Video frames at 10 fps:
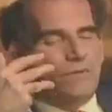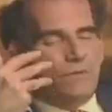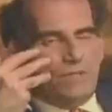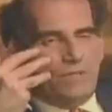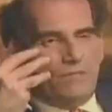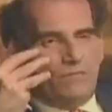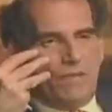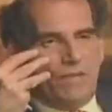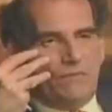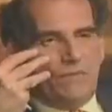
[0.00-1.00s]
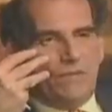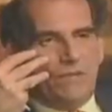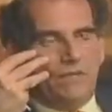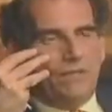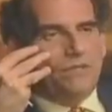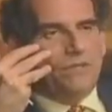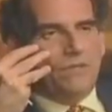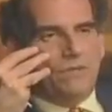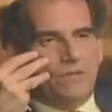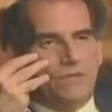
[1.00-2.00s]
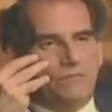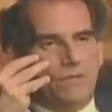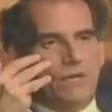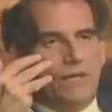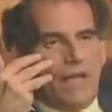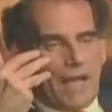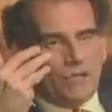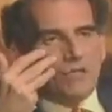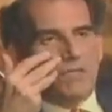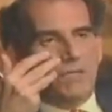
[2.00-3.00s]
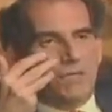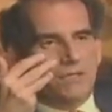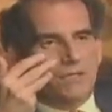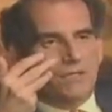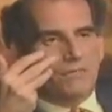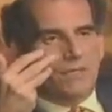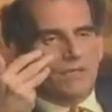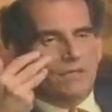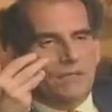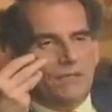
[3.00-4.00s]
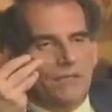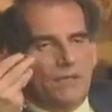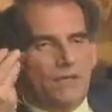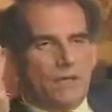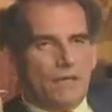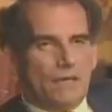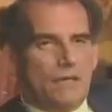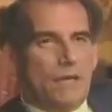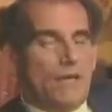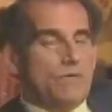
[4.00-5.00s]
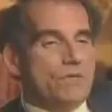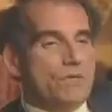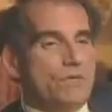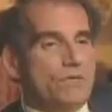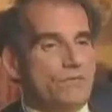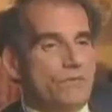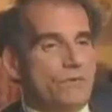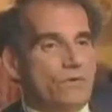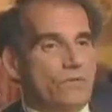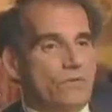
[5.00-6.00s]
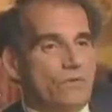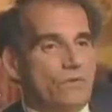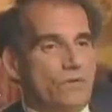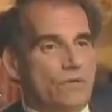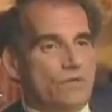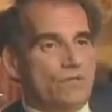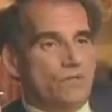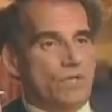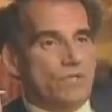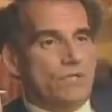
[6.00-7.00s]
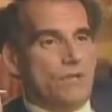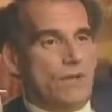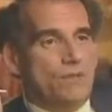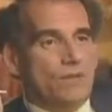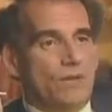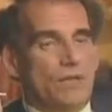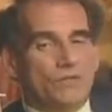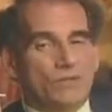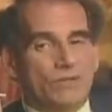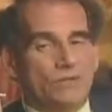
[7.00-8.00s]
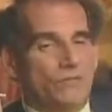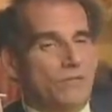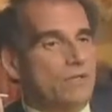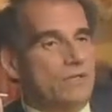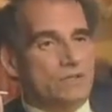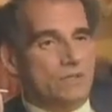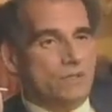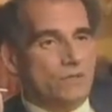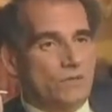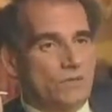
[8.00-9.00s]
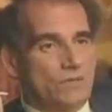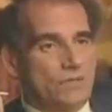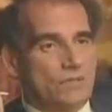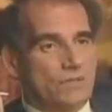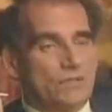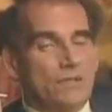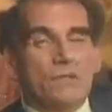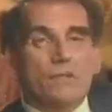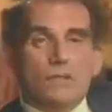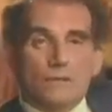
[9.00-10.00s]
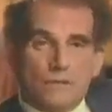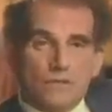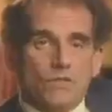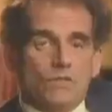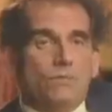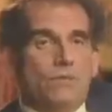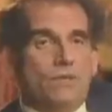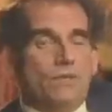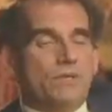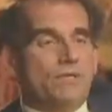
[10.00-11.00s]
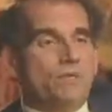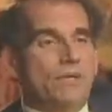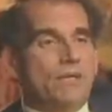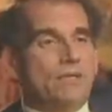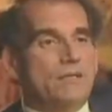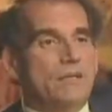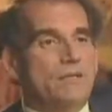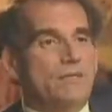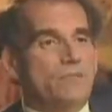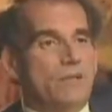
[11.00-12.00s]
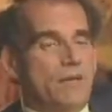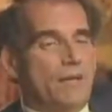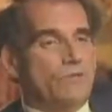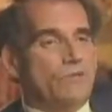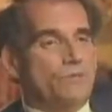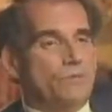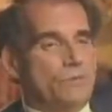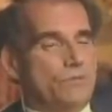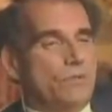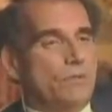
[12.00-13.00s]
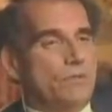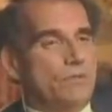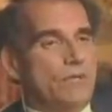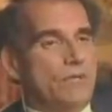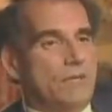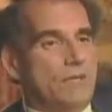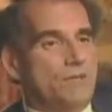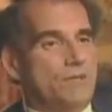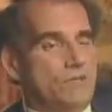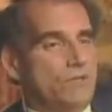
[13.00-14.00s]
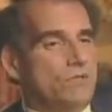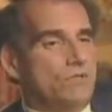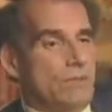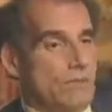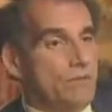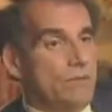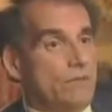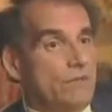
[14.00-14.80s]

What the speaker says: to expect, but that no serious man actually does expect. 100 years of fraudulent drawings suggesting embryological affinities that don't exist. That's just what I would expect if biologists were struggling to maintain a position of power in a